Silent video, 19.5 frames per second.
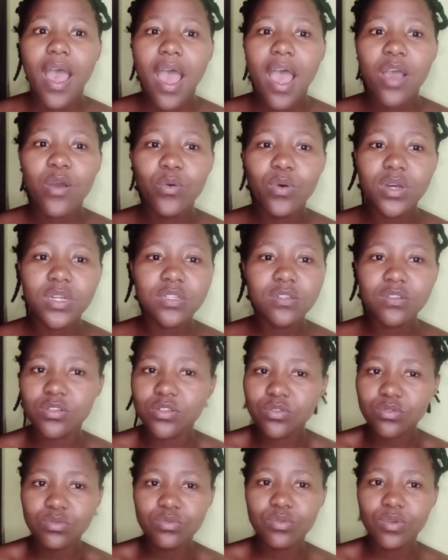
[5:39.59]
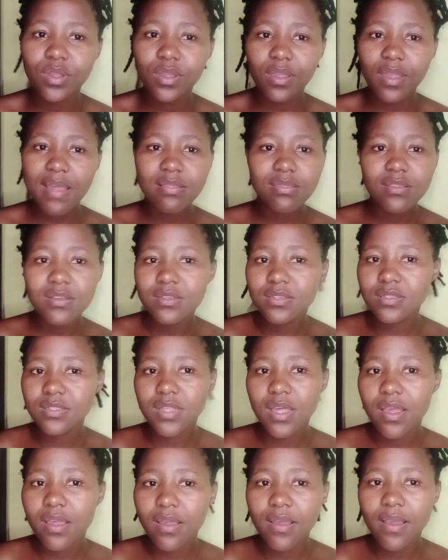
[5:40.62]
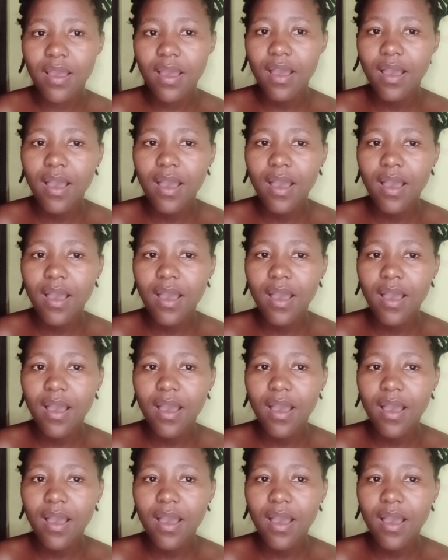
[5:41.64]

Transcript: I want to get this thing